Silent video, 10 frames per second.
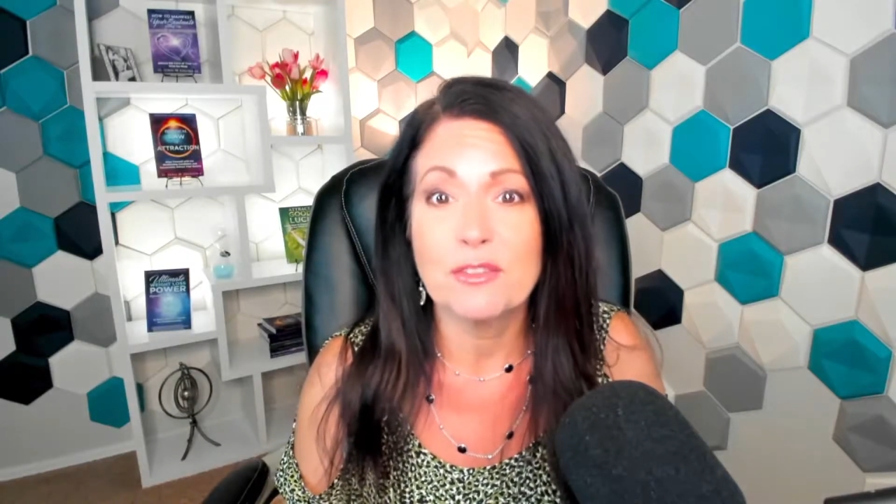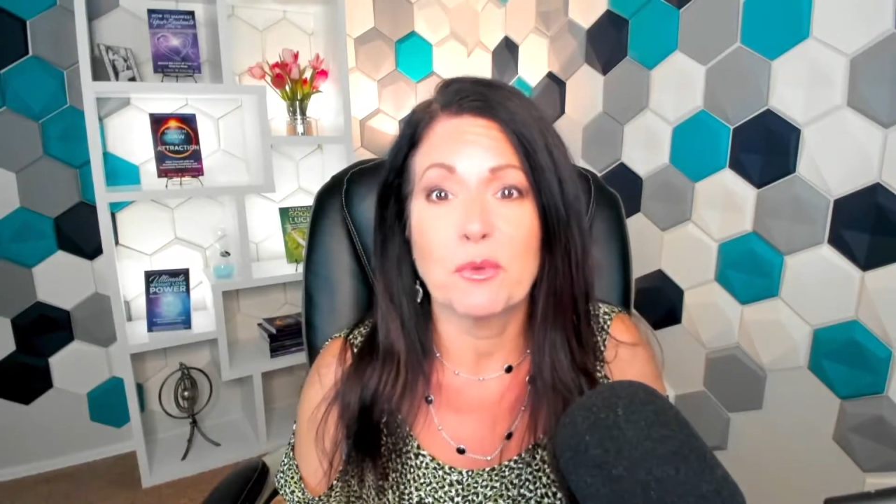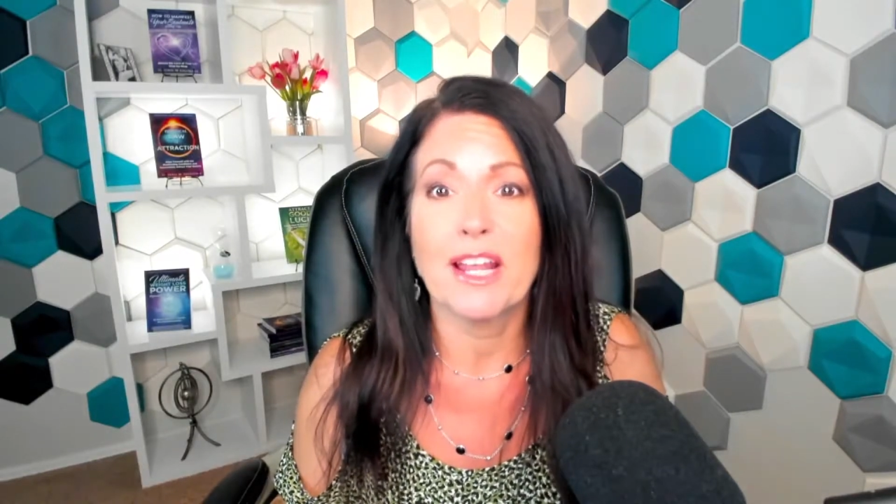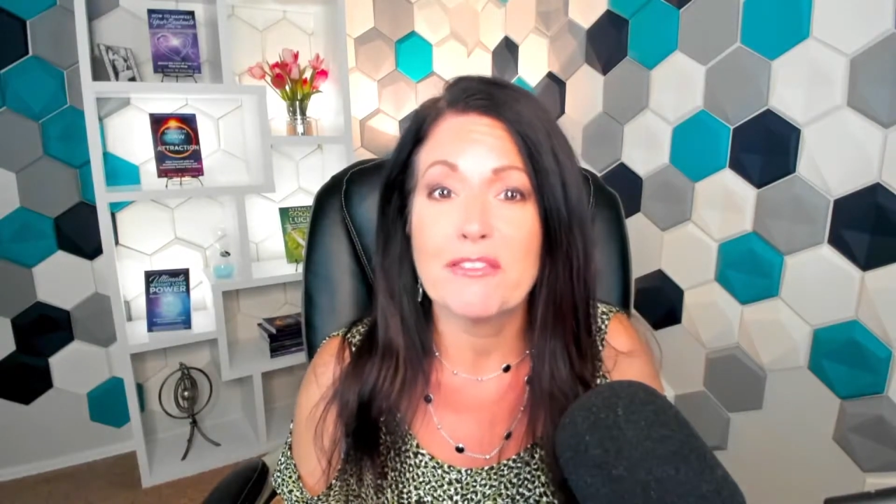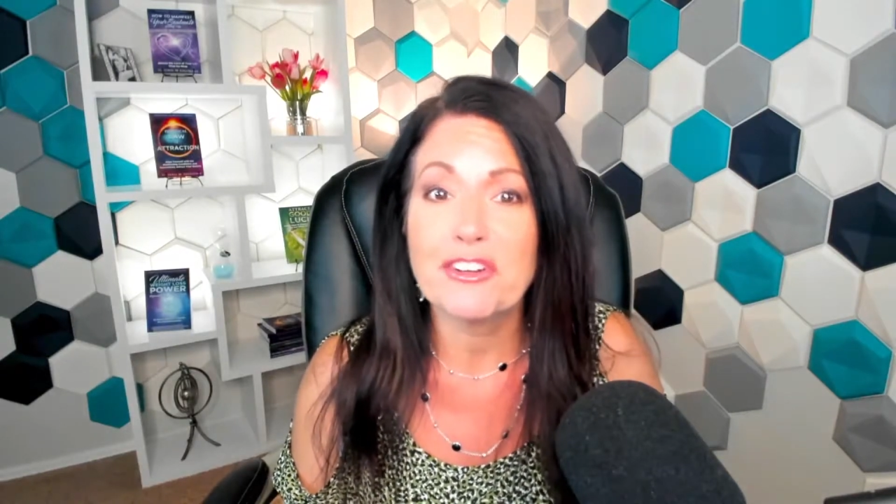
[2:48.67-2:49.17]

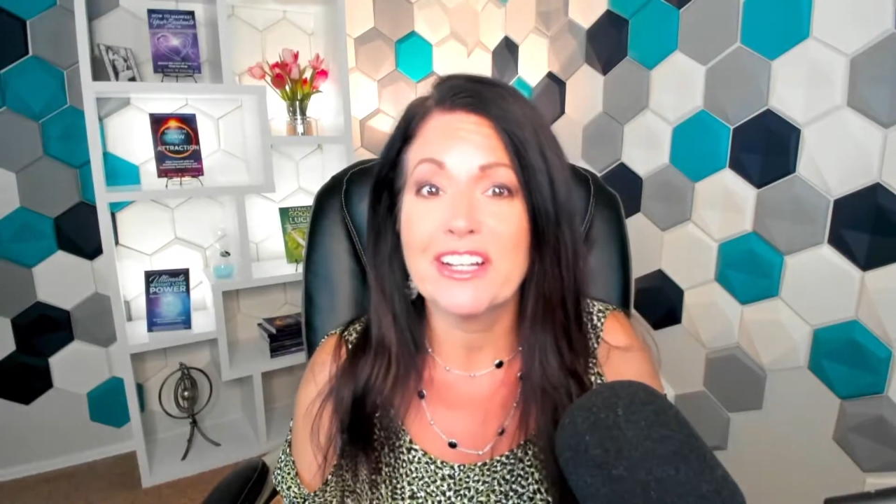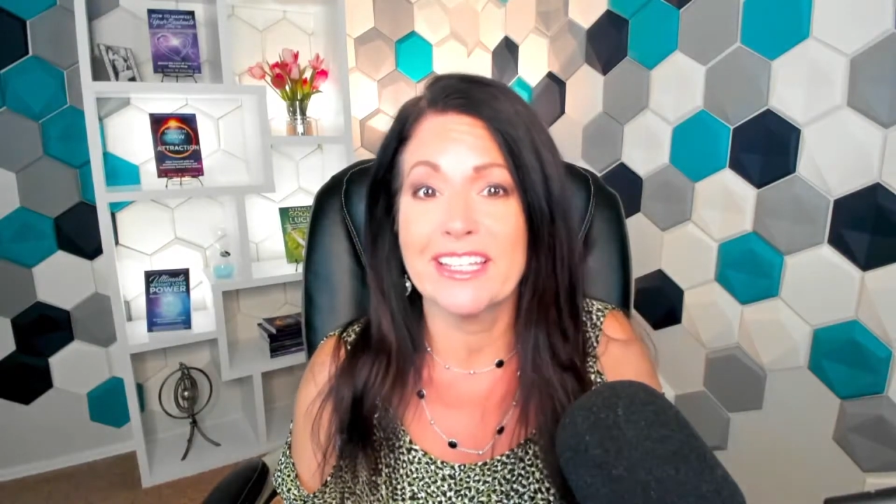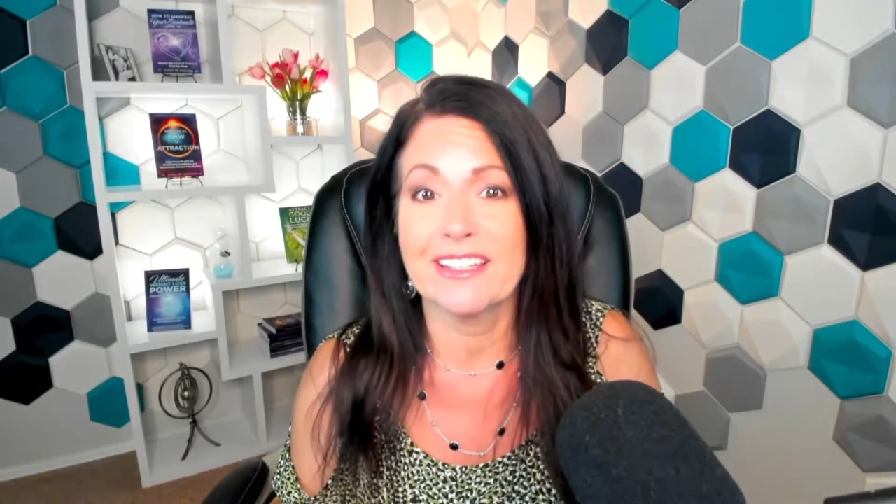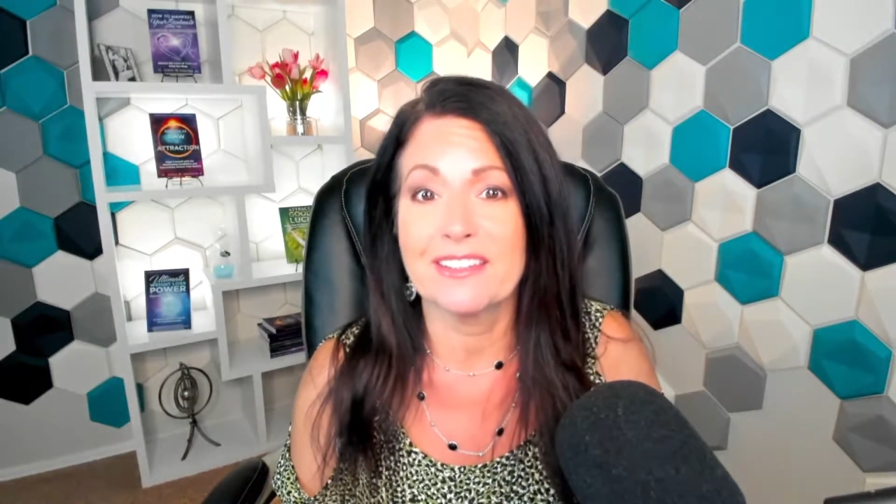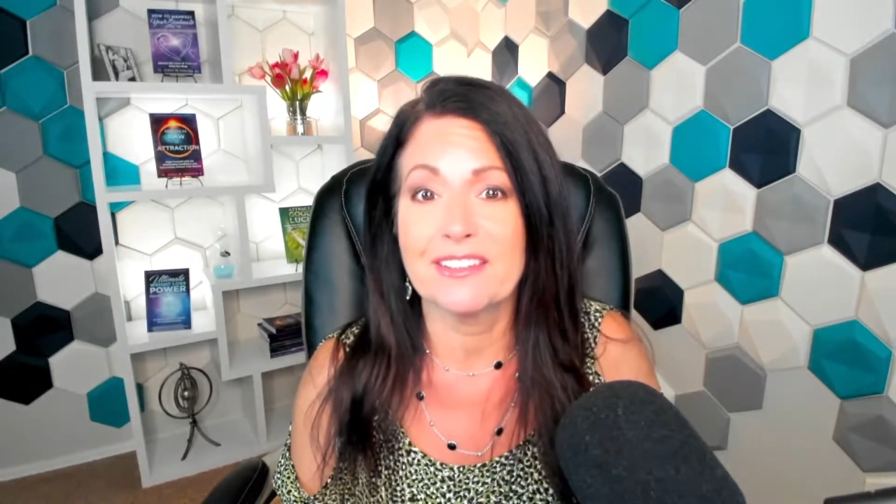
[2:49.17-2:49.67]
Whatever it
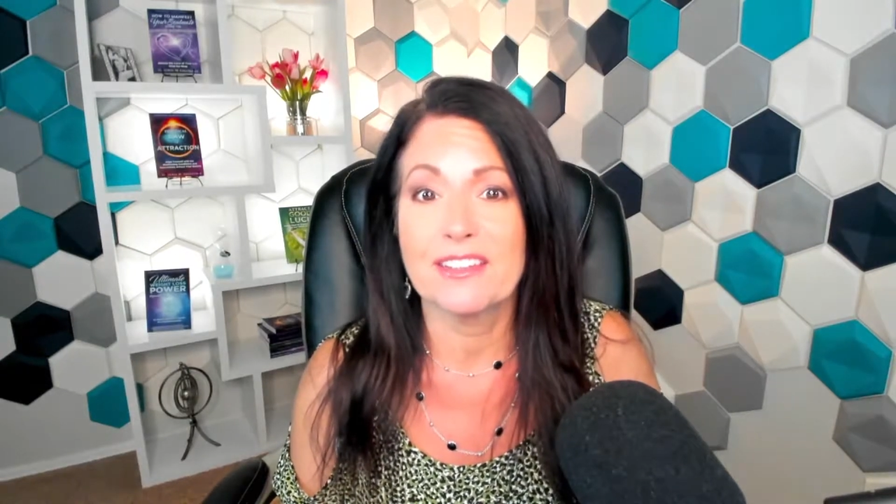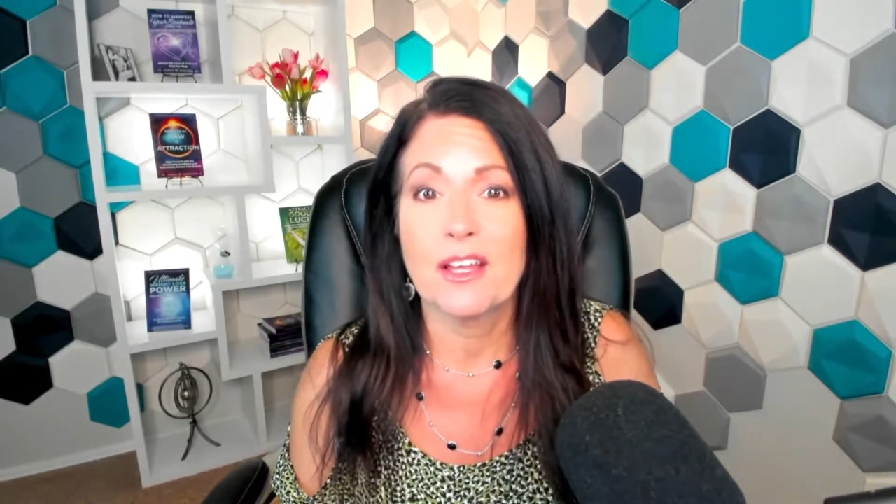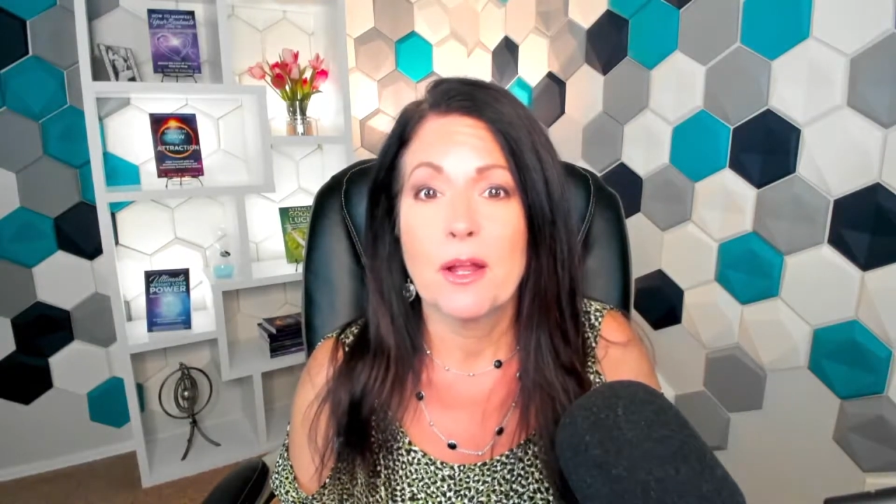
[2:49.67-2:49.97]
is,